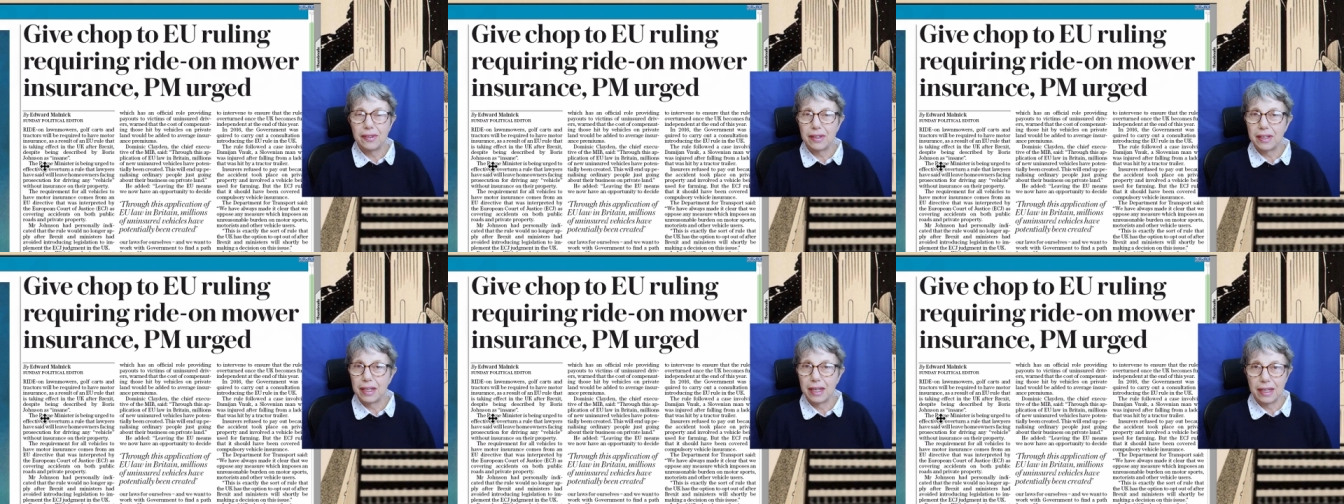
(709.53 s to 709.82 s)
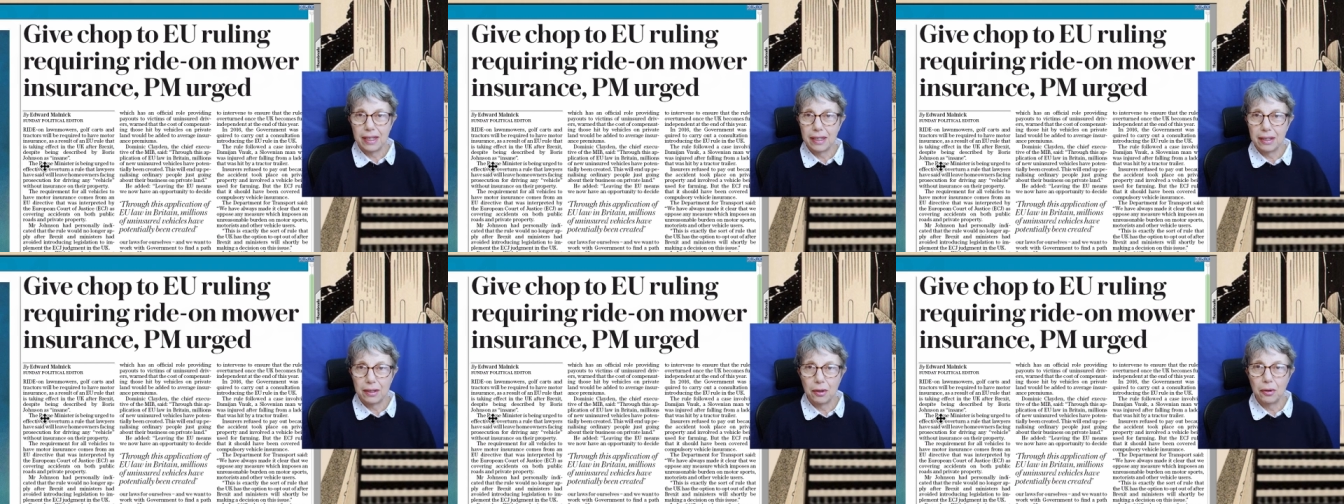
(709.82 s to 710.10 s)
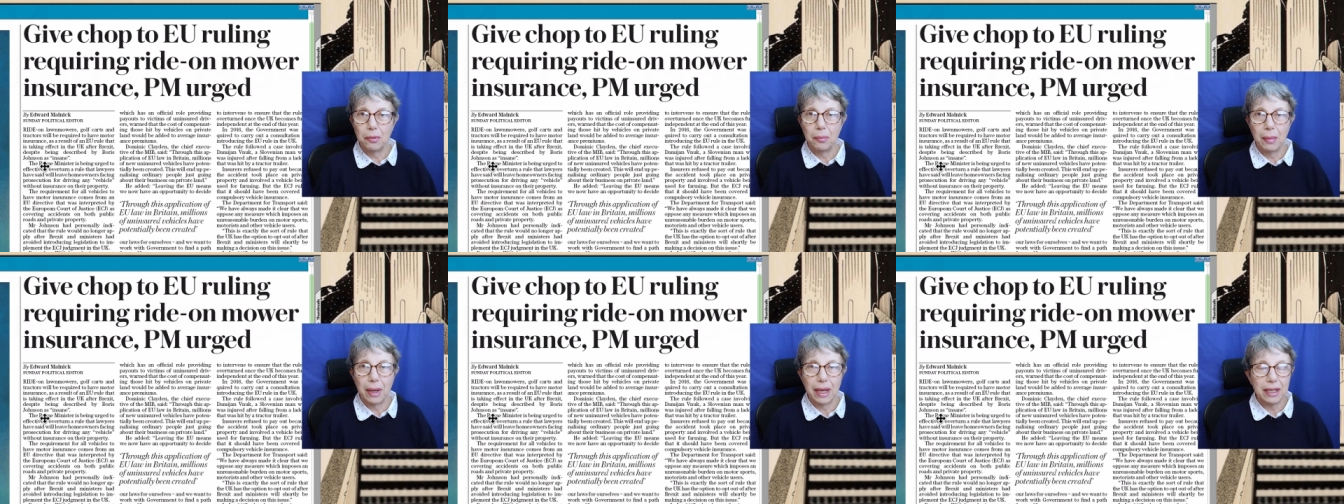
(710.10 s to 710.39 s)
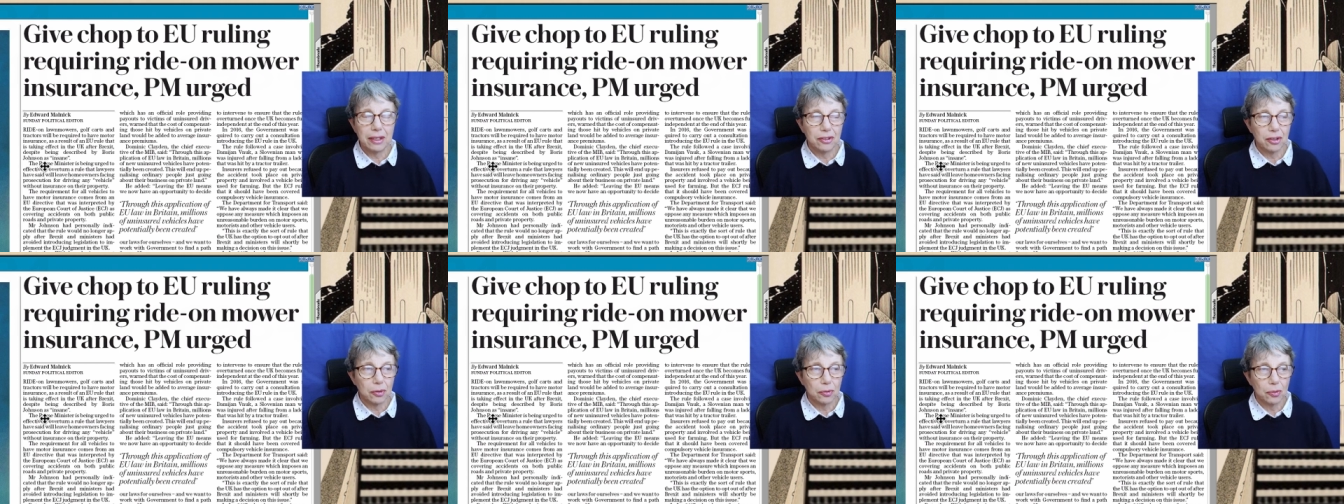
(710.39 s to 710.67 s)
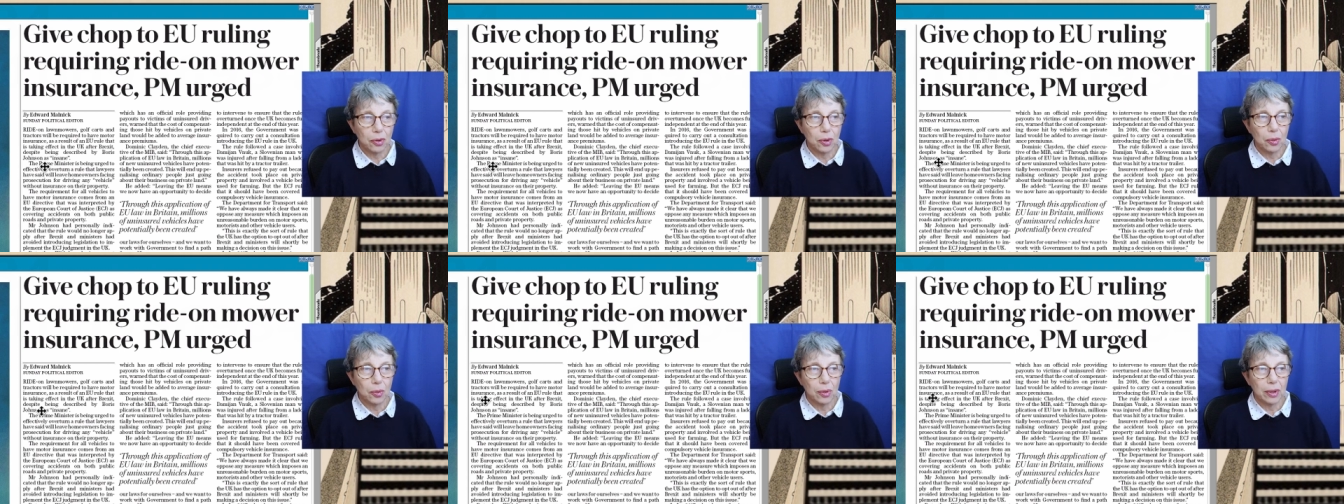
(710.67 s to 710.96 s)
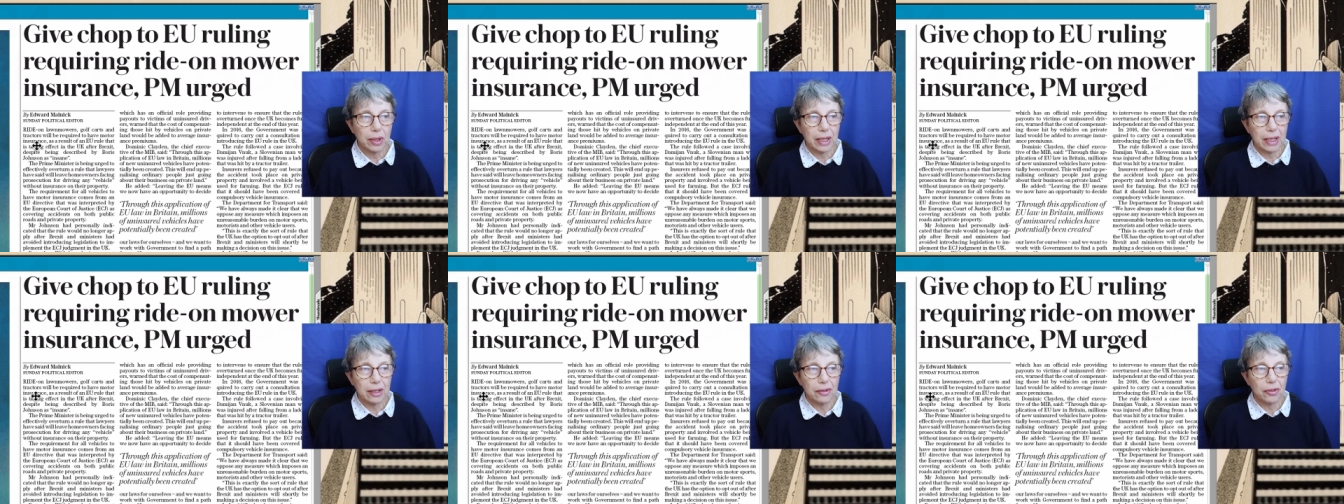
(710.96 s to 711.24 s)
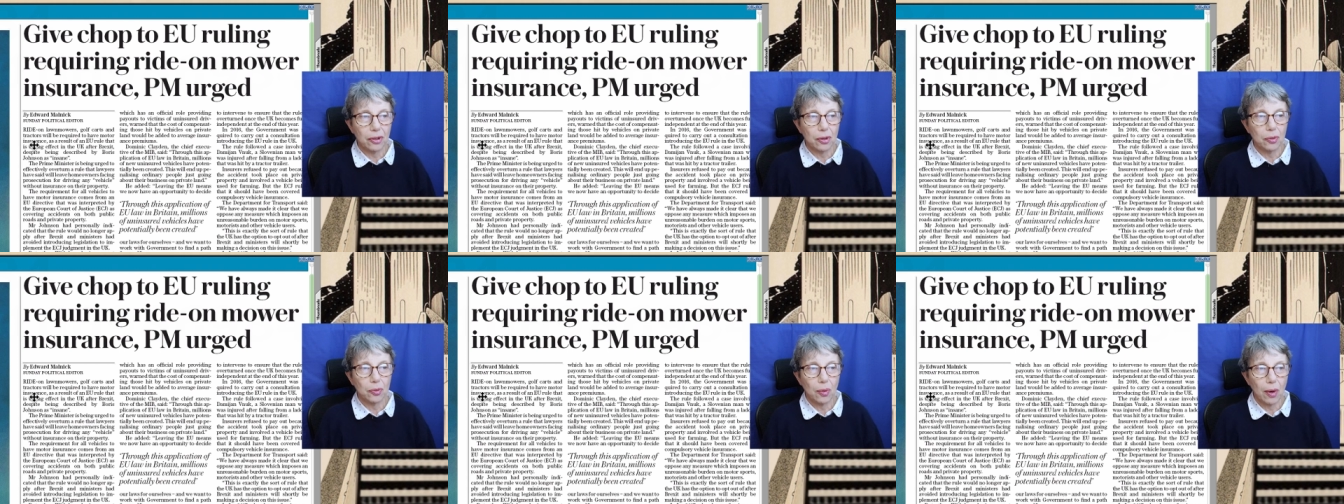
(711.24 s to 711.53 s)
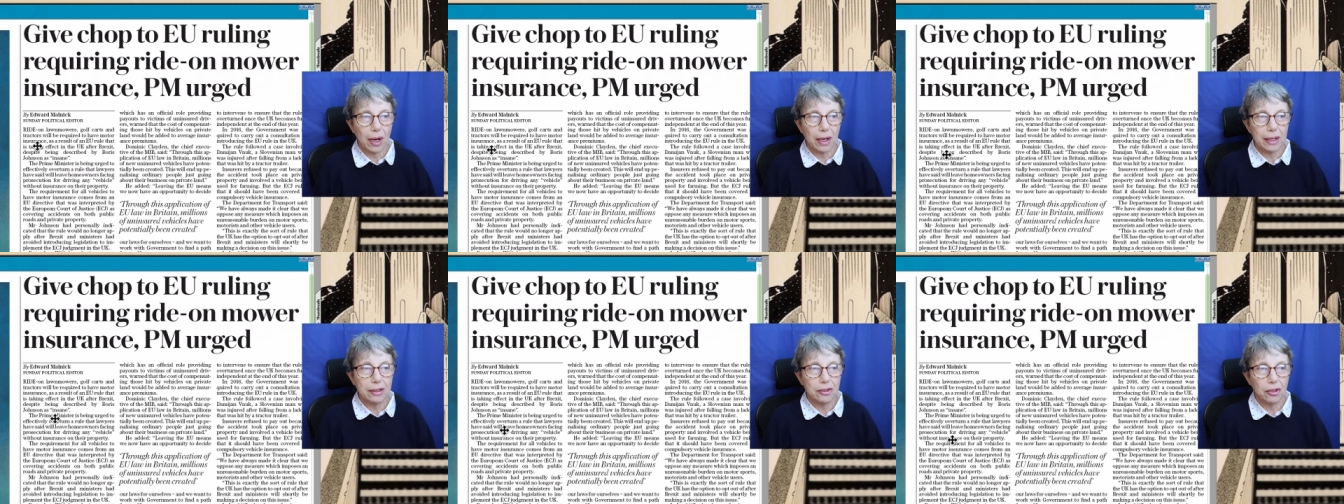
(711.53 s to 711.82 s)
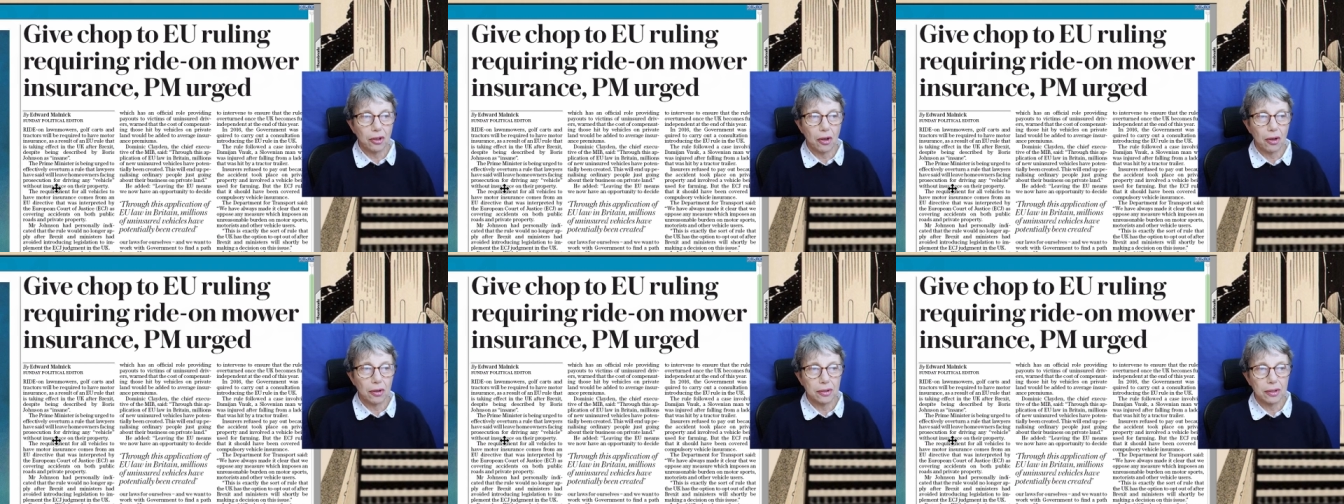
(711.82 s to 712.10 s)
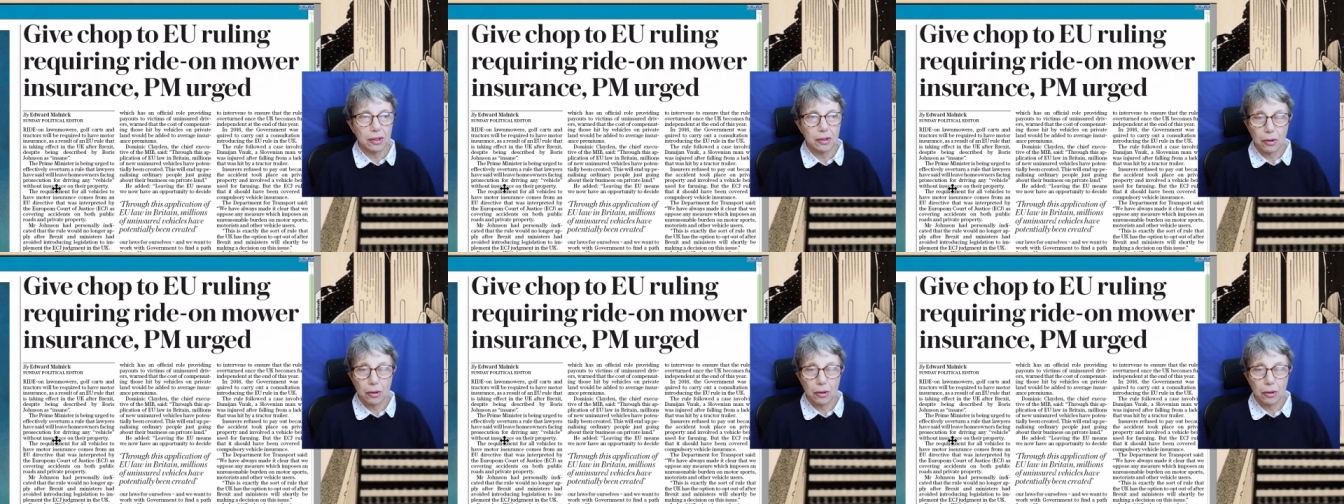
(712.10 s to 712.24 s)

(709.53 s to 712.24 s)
the EU made a ruling that ride on